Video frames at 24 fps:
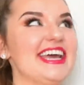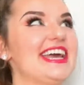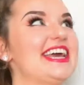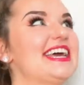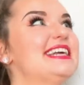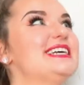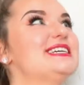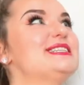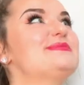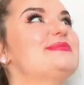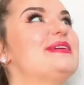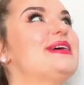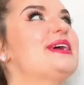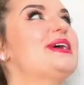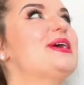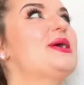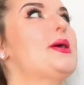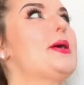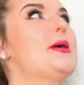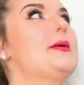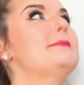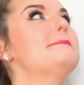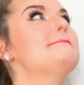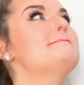It is my
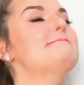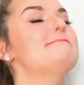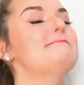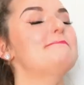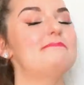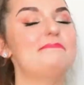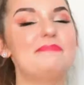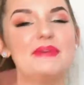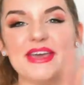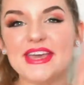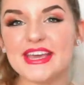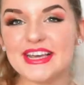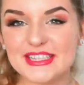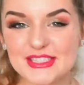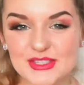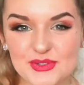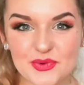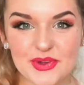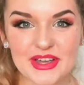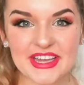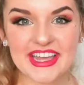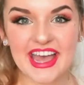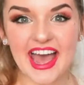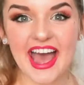biggest
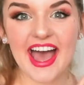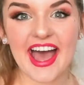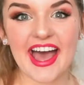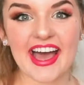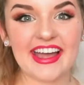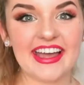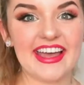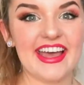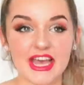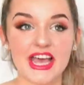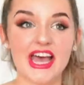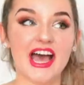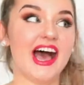wig hack.